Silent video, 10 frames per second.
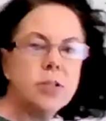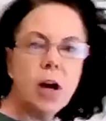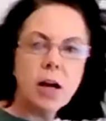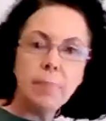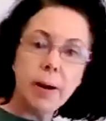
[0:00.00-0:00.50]
to
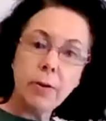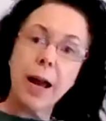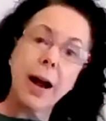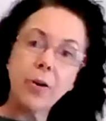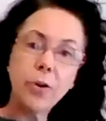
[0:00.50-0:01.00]
talk about
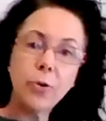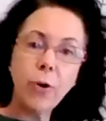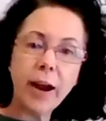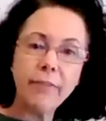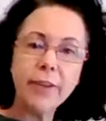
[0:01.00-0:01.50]
how you
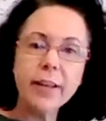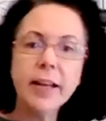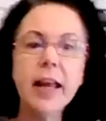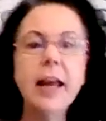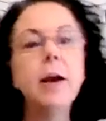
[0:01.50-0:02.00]
graph it.
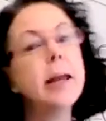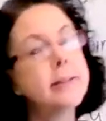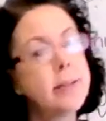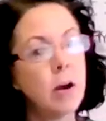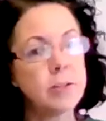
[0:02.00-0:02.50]

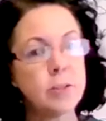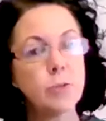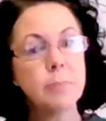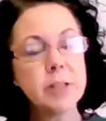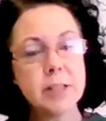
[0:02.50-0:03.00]
It's also
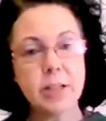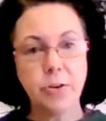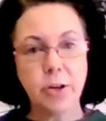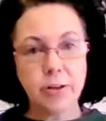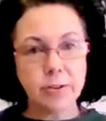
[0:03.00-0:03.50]
in
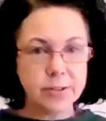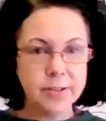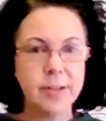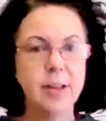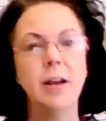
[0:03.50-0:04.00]

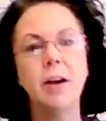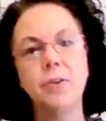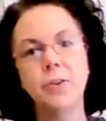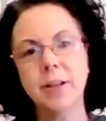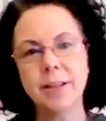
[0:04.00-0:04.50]
materials
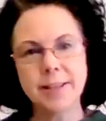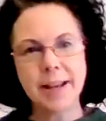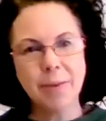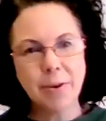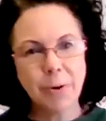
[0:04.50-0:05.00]
under the
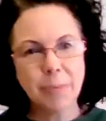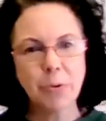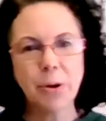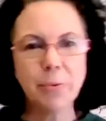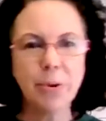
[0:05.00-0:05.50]
assignment
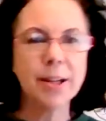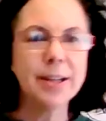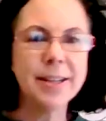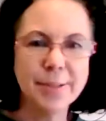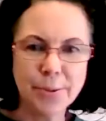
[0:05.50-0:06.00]

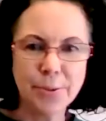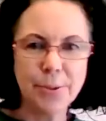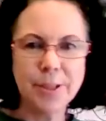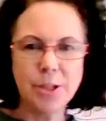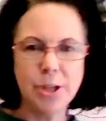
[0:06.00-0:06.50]
1.1 in
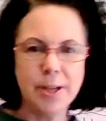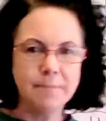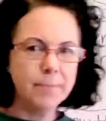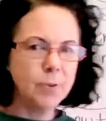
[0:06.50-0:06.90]
Schoology.